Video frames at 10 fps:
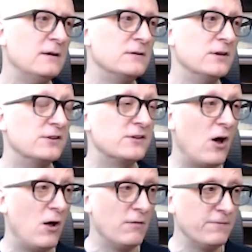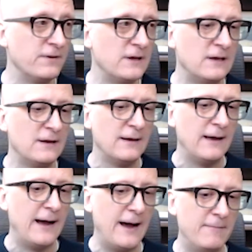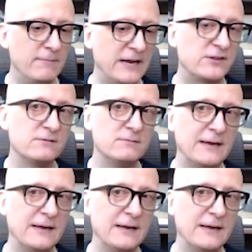to solve. It's